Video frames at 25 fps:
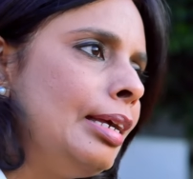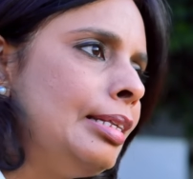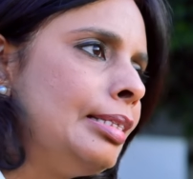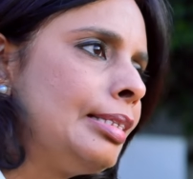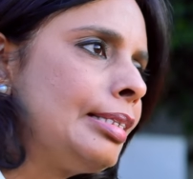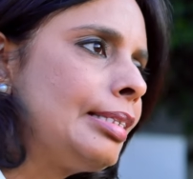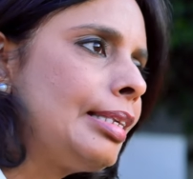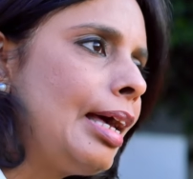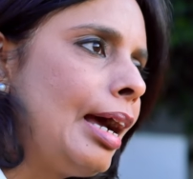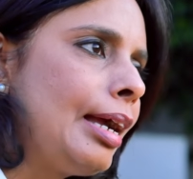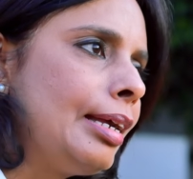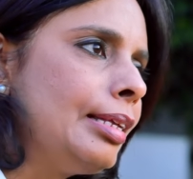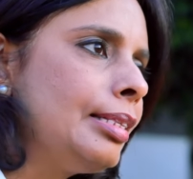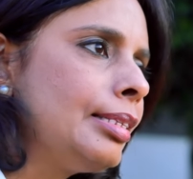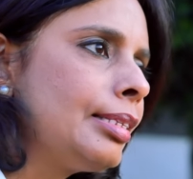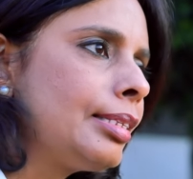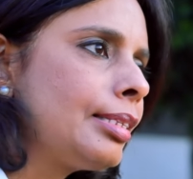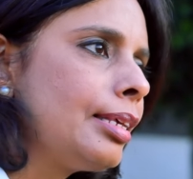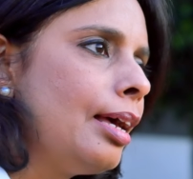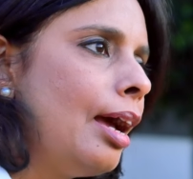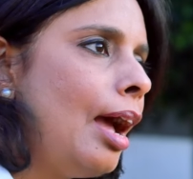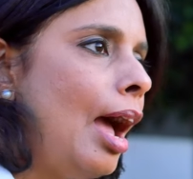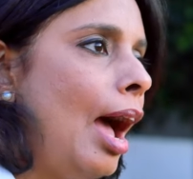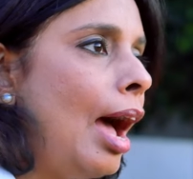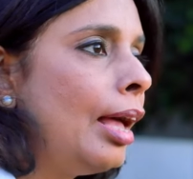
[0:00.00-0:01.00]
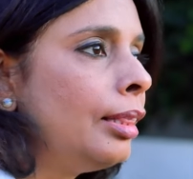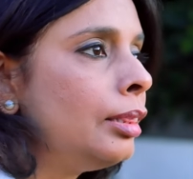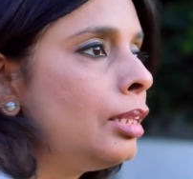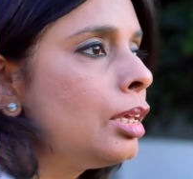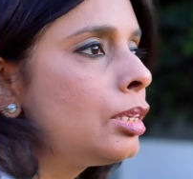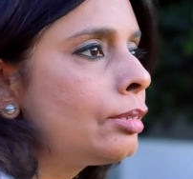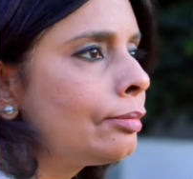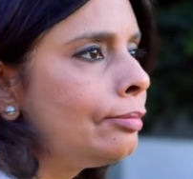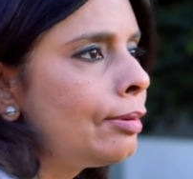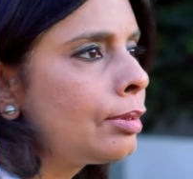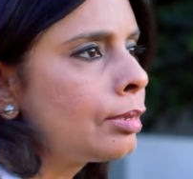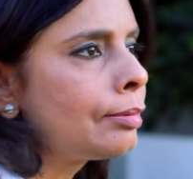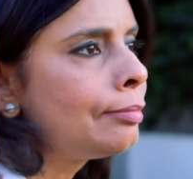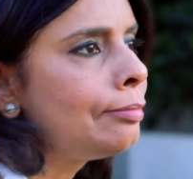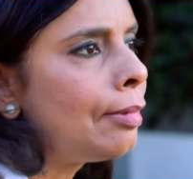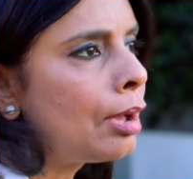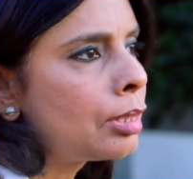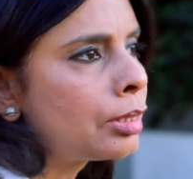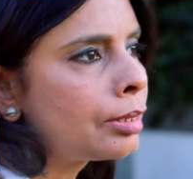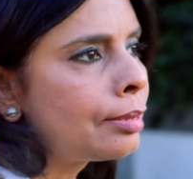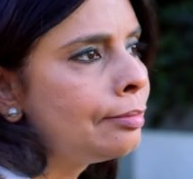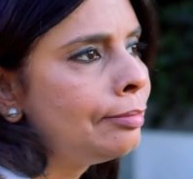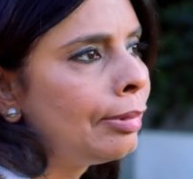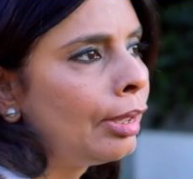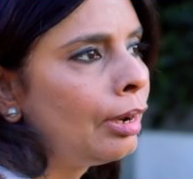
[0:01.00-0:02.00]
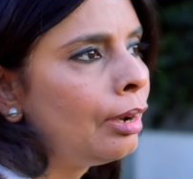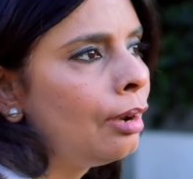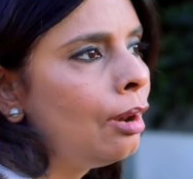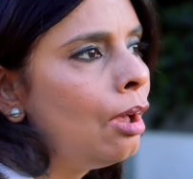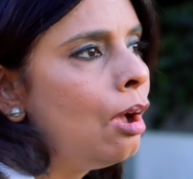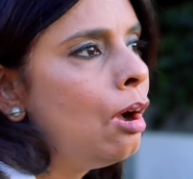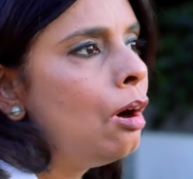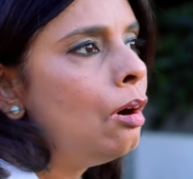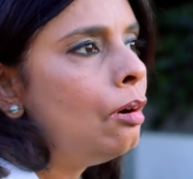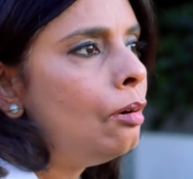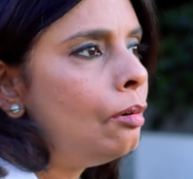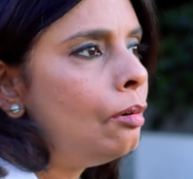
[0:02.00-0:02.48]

insights, and this was possible